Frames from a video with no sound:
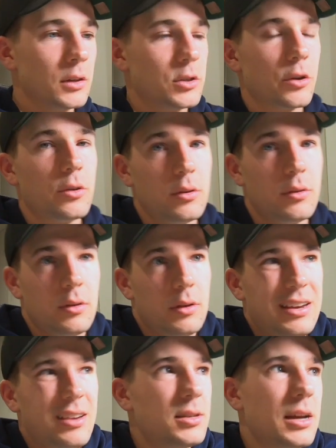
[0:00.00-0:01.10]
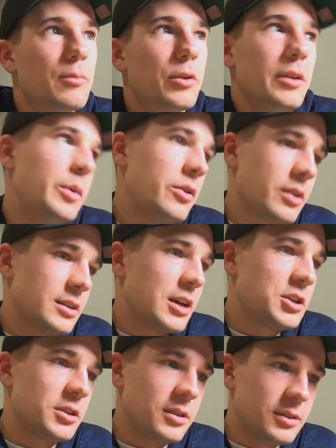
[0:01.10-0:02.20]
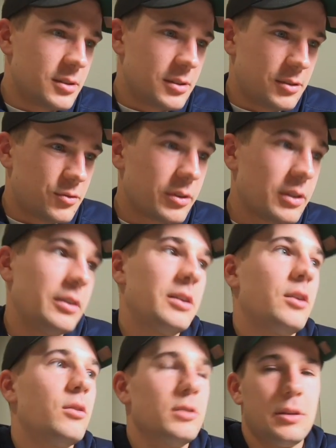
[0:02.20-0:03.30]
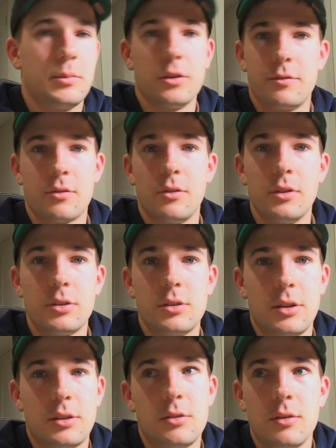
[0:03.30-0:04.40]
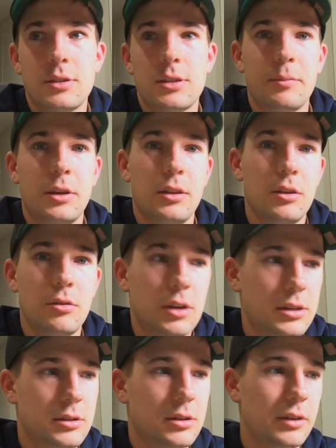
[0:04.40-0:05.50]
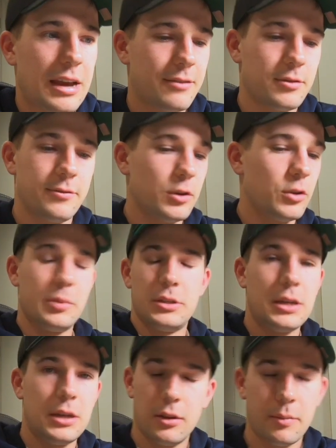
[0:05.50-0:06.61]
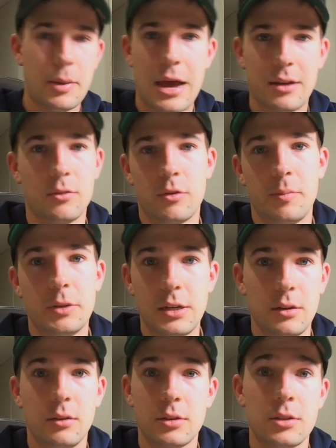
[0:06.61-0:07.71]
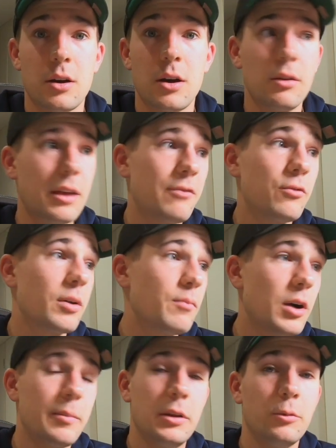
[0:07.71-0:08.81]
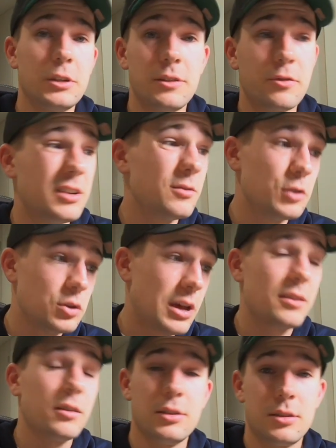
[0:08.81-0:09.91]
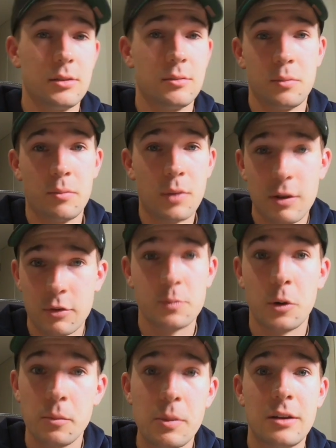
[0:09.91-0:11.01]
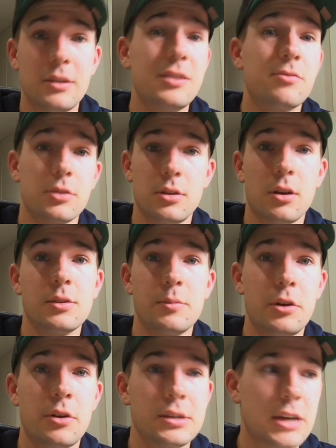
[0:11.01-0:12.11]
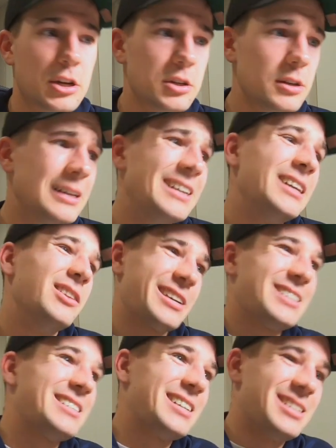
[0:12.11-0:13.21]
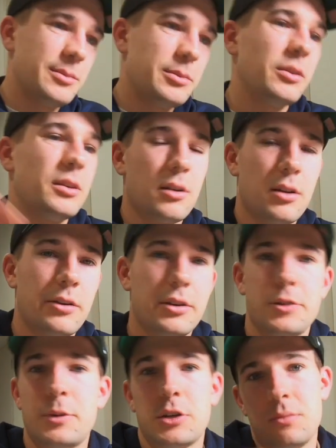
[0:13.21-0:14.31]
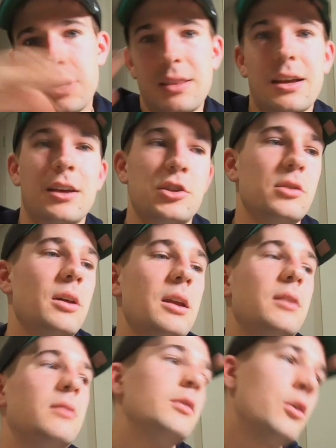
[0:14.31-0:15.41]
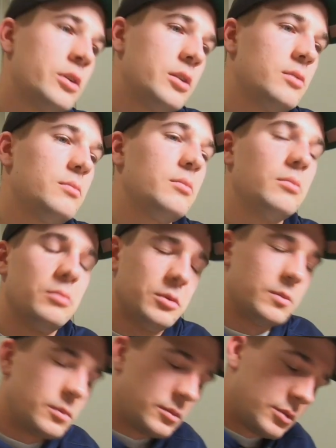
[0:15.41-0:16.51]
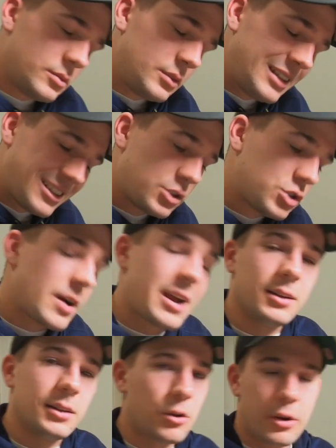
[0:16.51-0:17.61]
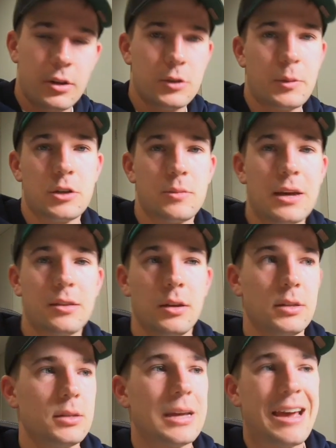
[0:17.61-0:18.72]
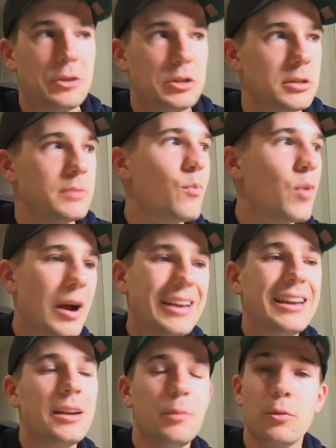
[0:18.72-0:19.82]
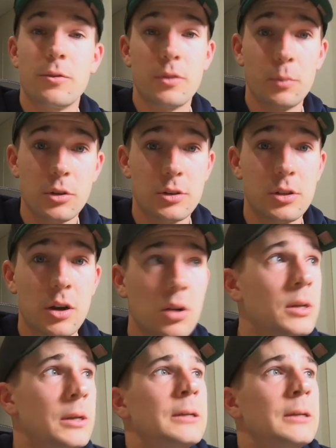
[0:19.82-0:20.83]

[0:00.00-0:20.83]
So in summary, periodization is really a concept overall. It's not something that you necessarily have to follow a particular pattern or a particular style. Everyone might be a little bit different. Individual athletes might respond better to different styles of periodization. Like I said, typically at the higher end of the spectrum, you need that undulating. Lower end of lesser trained, lower end of the spectrum athletes, amateurs might need a bit more of the block style.